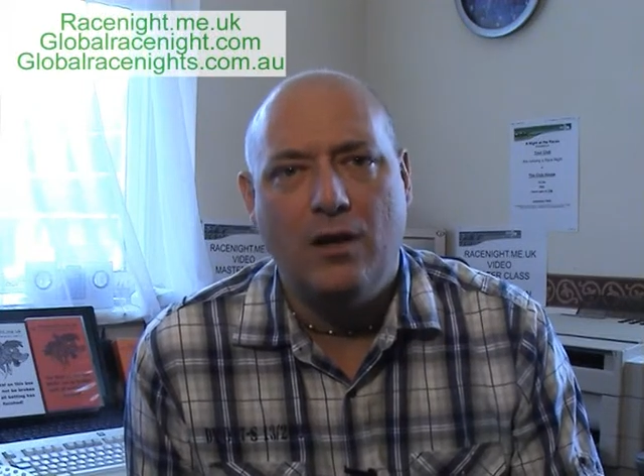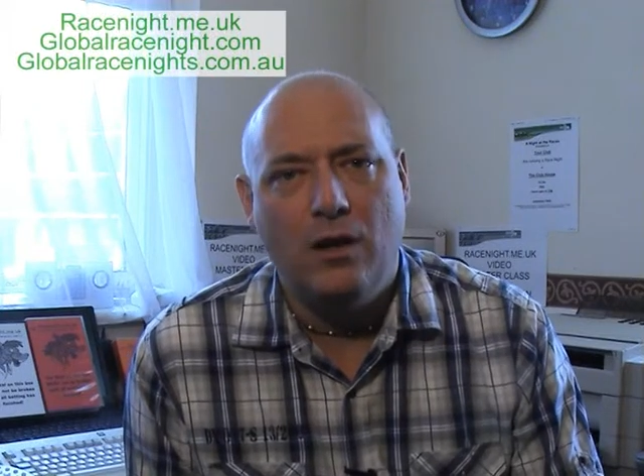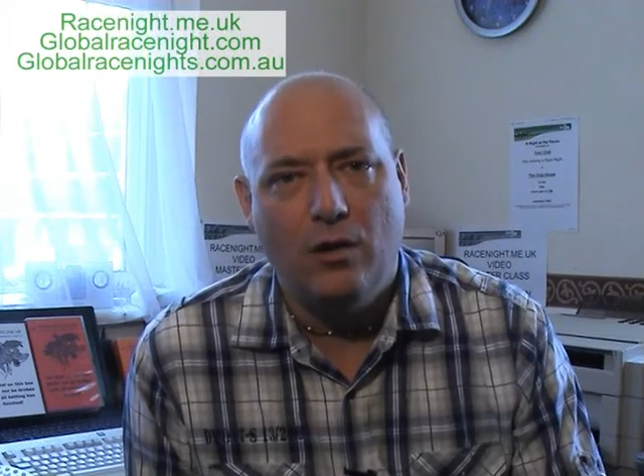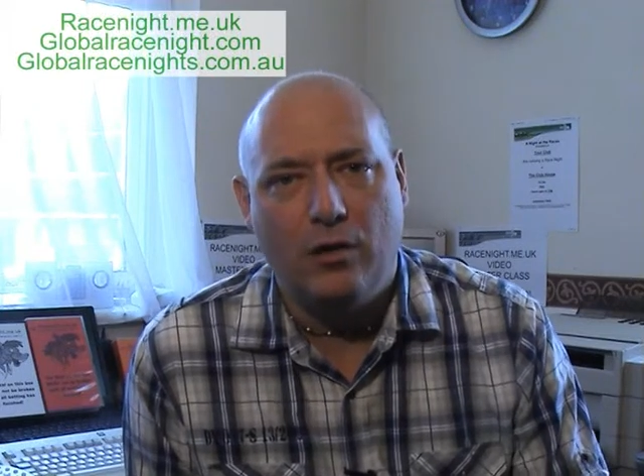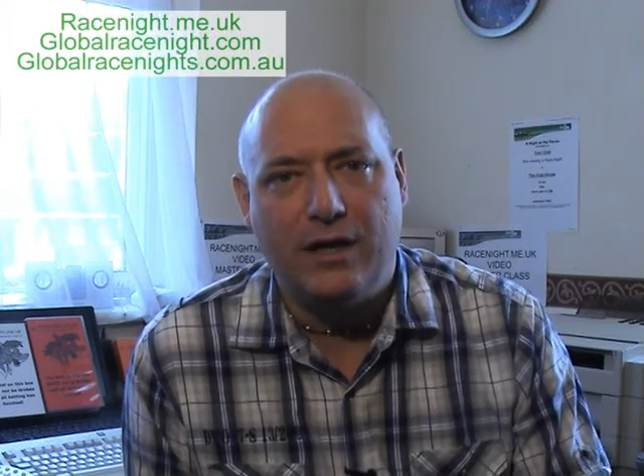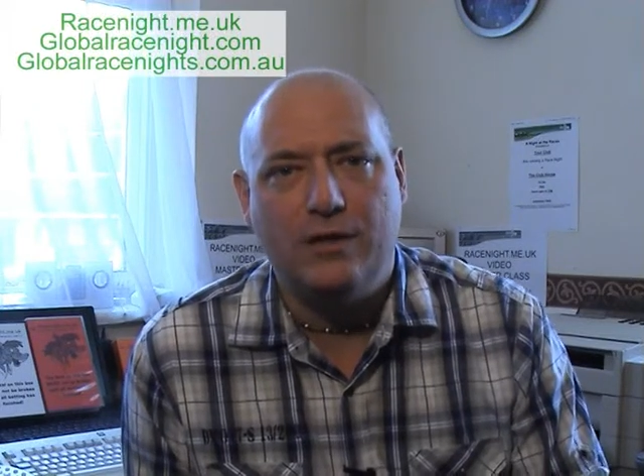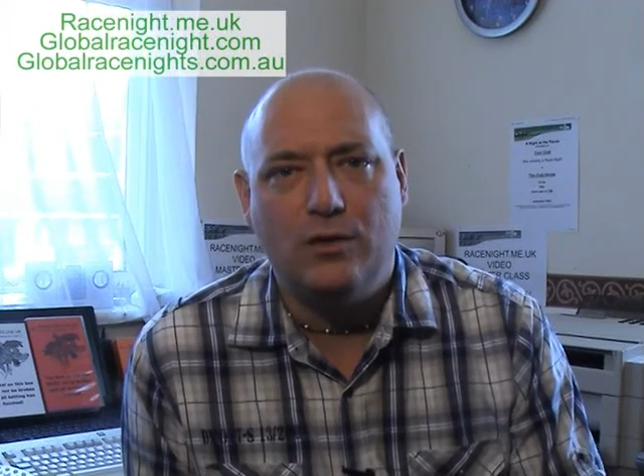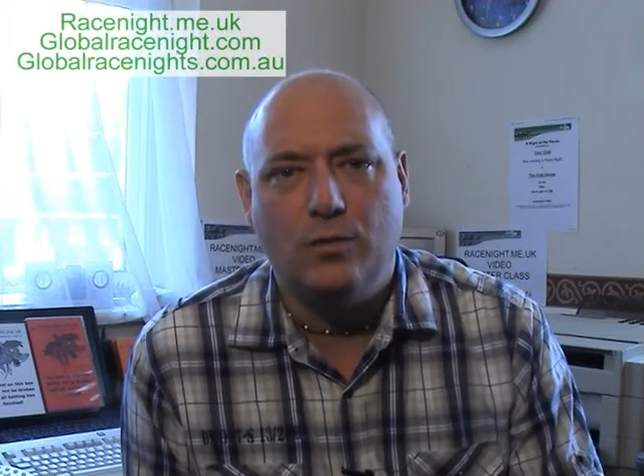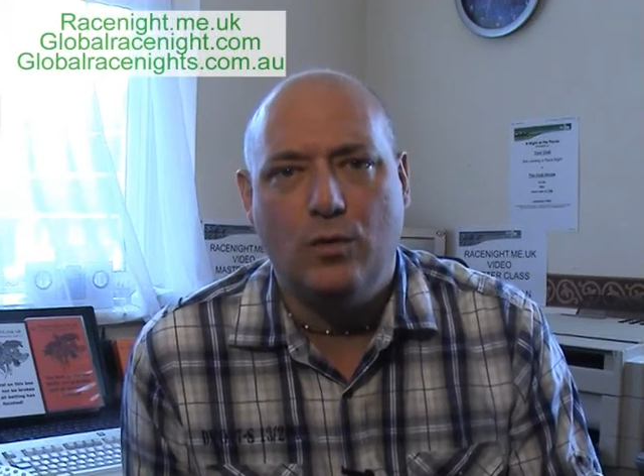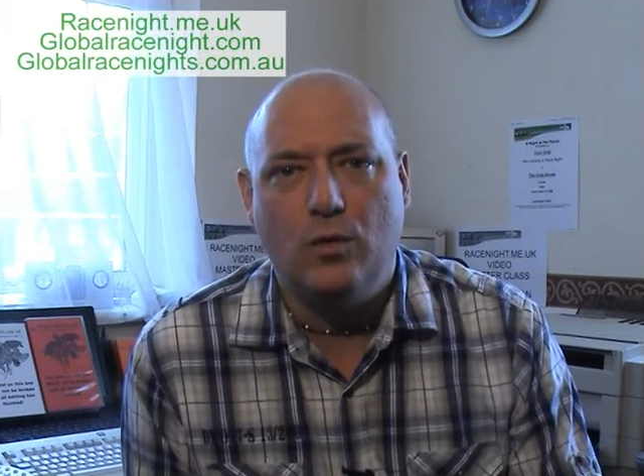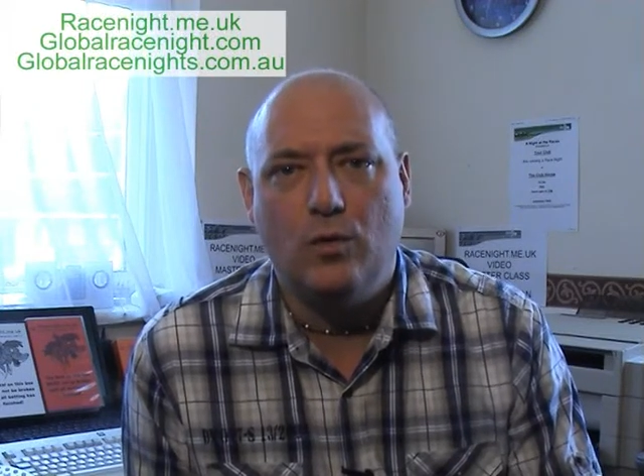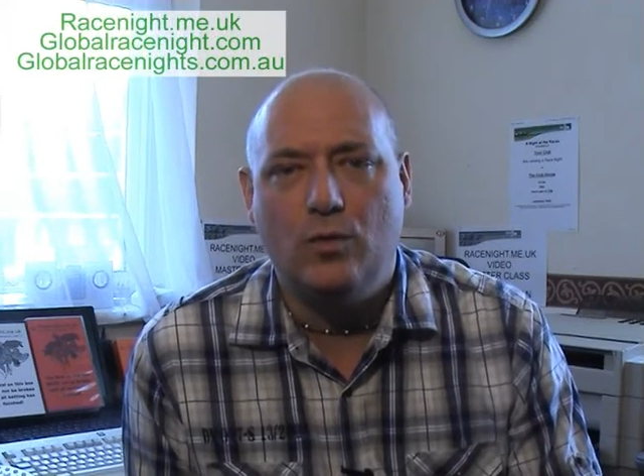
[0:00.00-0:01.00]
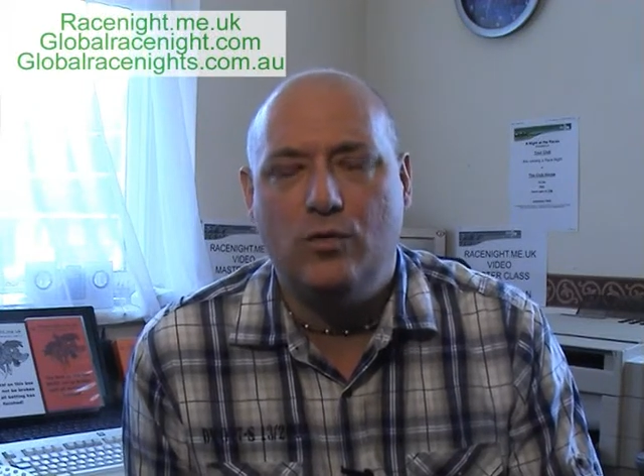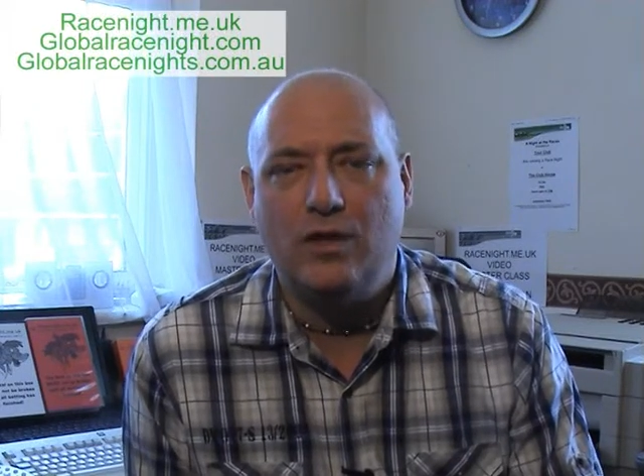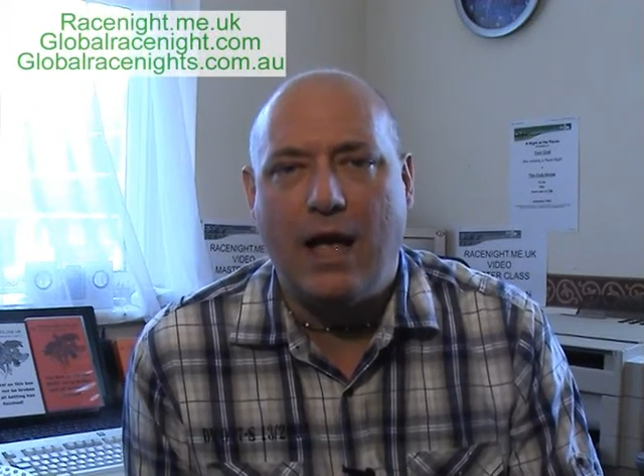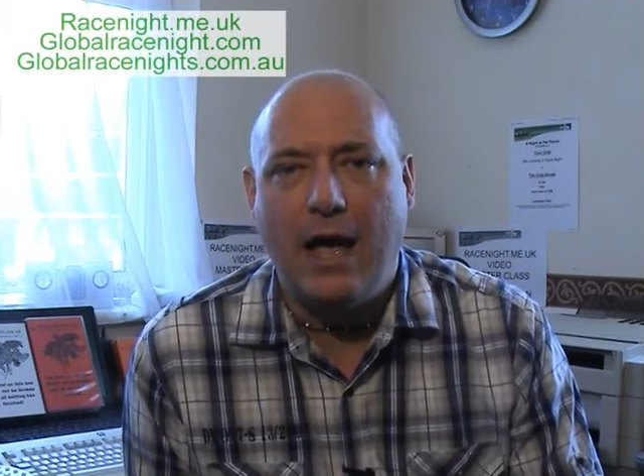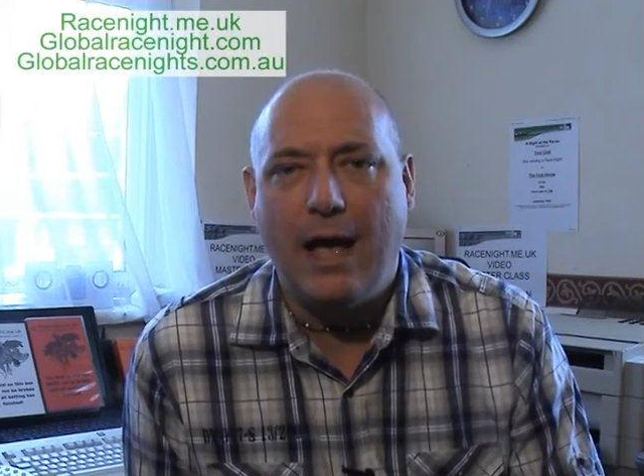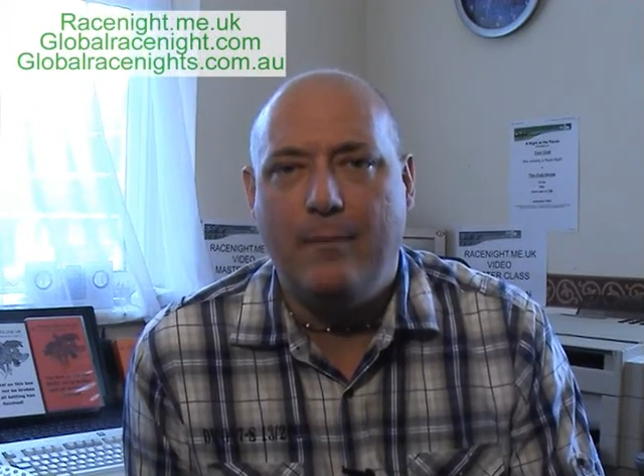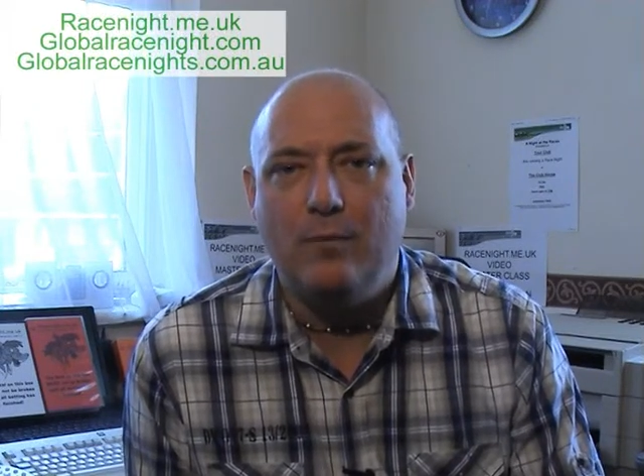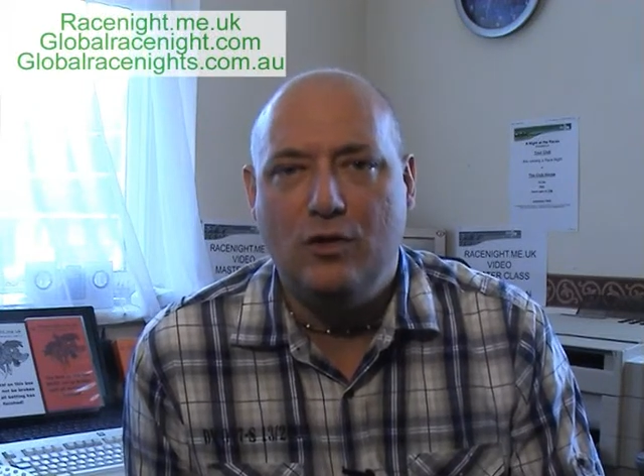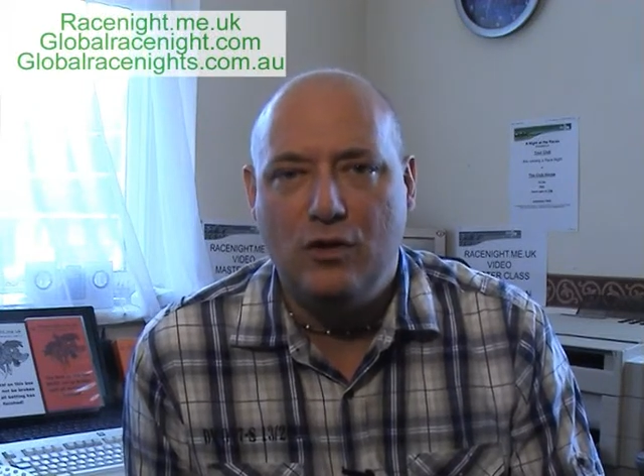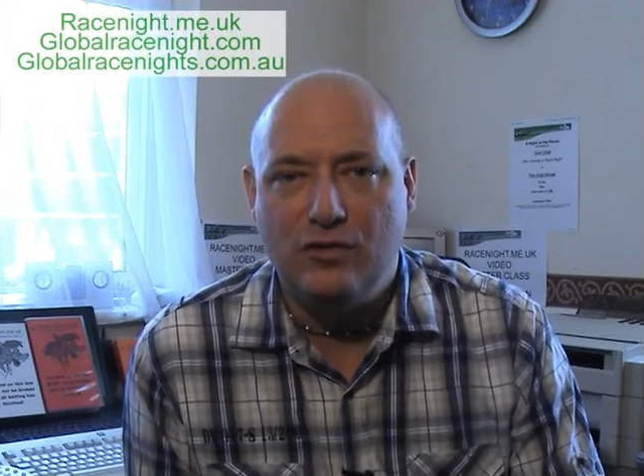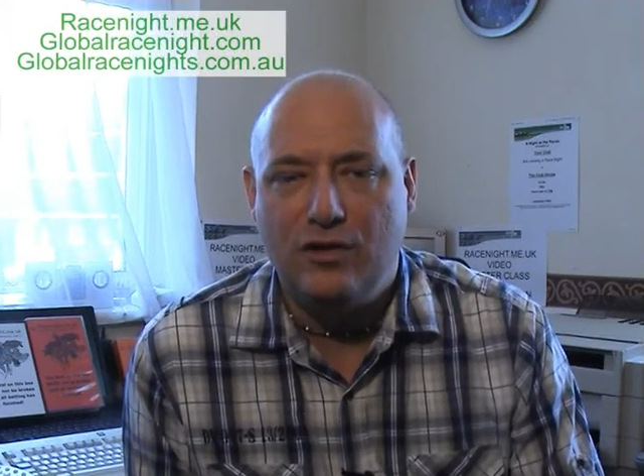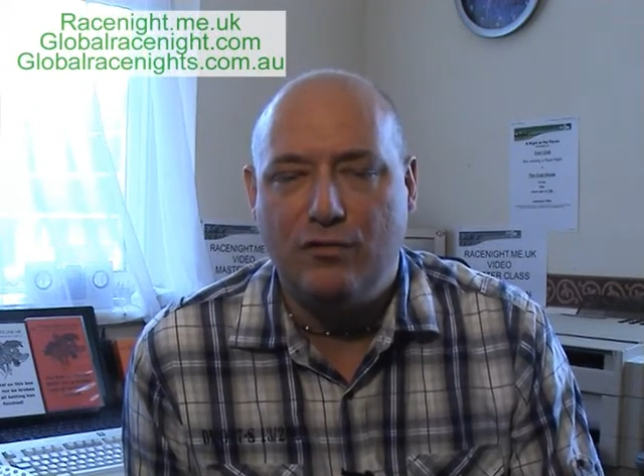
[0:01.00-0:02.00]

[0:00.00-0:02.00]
looking towards using